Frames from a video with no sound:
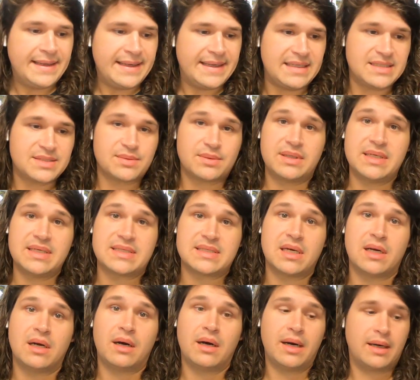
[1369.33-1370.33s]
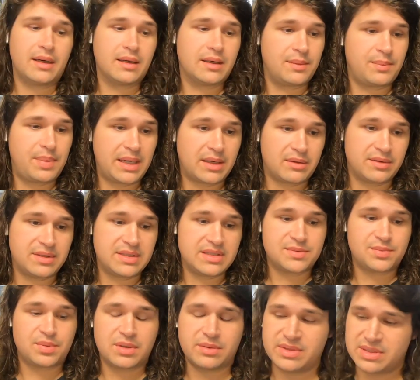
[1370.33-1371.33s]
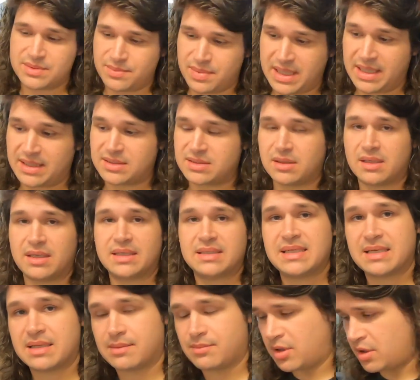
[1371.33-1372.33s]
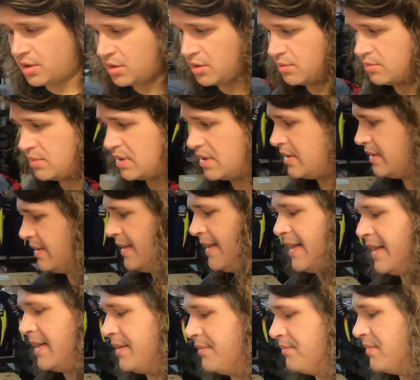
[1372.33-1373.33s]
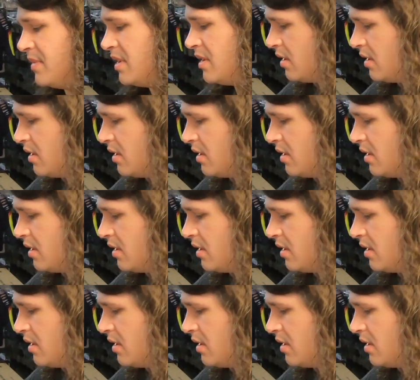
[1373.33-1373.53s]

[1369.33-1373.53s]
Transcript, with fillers: it is what it is. All right, I'm gonna pack all this, put them into bags. I gotta take them home. Um,